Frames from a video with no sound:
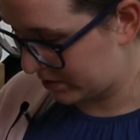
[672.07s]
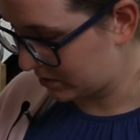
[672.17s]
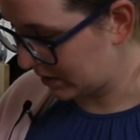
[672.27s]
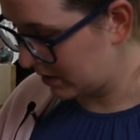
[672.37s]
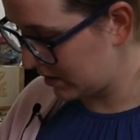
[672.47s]

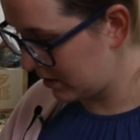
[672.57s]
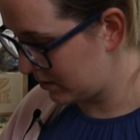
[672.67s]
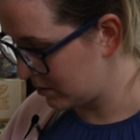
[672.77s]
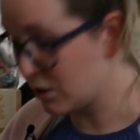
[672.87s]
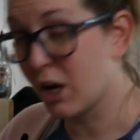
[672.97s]
excited
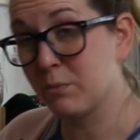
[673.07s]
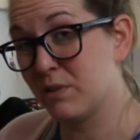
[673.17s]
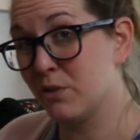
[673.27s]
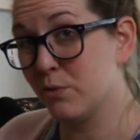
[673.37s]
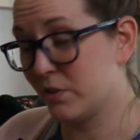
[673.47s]
to not be
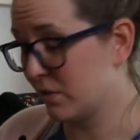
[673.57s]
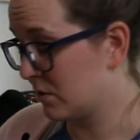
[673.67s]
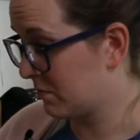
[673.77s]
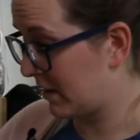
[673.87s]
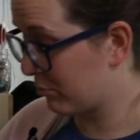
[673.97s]
using
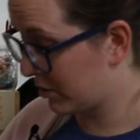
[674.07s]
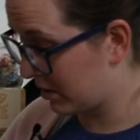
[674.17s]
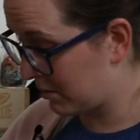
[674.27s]
this fabric